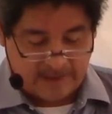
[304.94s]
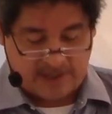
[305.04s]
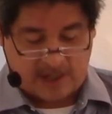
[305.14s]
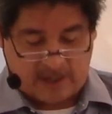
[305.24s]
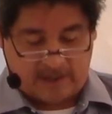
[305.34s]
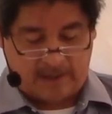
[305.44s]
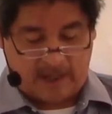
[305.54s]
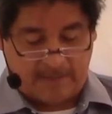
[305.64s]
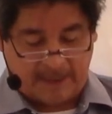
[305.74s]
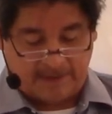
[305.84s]
child,
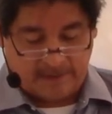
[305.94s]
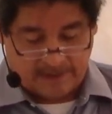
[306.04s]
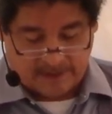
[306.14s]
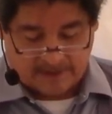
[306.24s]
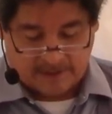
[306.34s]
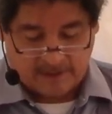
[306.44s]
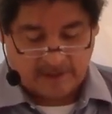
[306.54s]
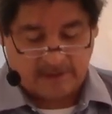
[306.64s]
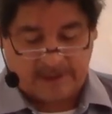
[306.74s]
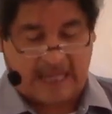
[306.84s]
abandoned
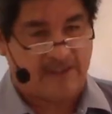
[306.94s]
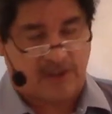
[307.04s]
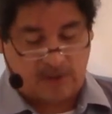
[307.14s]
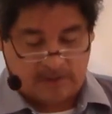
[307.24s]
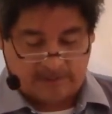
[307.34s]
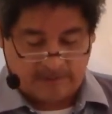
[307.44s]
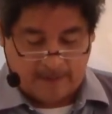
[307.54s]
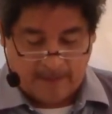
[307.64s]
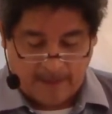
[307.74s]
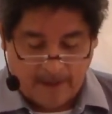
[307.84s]
girls, and so on,
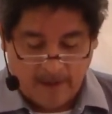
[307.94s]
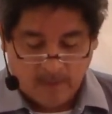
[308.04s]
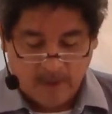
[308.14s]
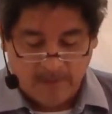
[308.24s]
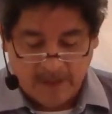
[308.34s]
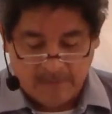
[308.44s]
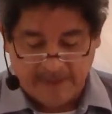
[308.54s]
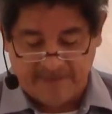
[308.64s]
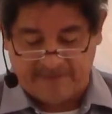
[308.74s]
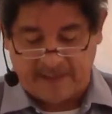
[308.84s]
we will
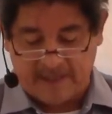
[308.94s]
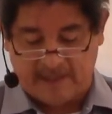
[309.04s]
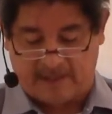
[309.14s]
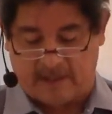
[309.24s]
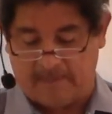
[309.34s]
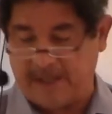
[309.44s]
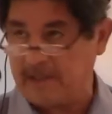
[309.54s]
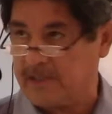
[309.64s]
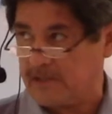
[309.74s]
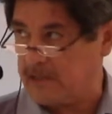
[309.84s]
be facing a
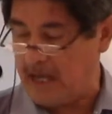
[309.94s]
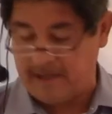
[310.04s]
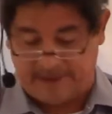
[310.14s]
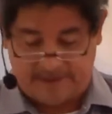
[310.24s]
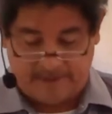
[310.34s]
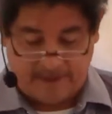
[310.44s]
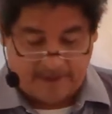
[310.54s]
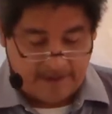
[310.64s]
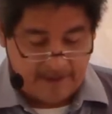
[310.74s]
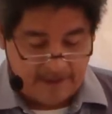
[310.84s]
better society.
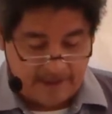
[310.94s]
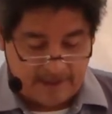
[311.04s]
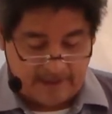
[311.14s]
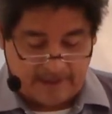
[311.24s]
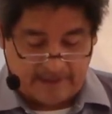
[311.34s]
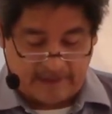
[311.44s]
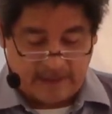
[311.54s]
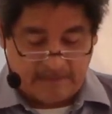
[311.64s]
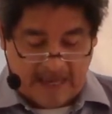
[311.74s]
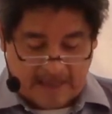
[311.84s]

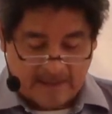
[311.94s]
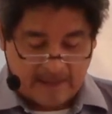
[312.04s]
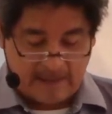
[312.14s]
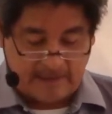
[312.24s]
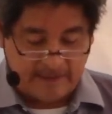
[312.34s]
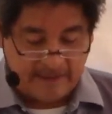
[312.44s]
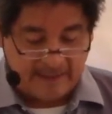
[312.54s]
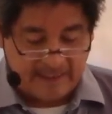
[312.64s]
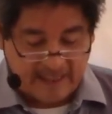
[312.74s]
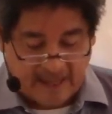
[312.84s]
This means
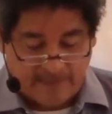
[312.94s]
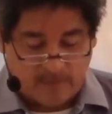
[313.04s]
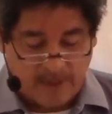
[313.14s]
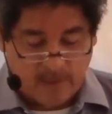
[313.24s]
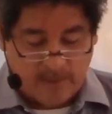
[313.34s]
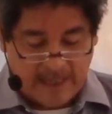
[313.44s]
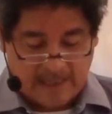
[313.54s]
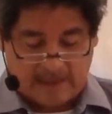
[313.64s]
that when we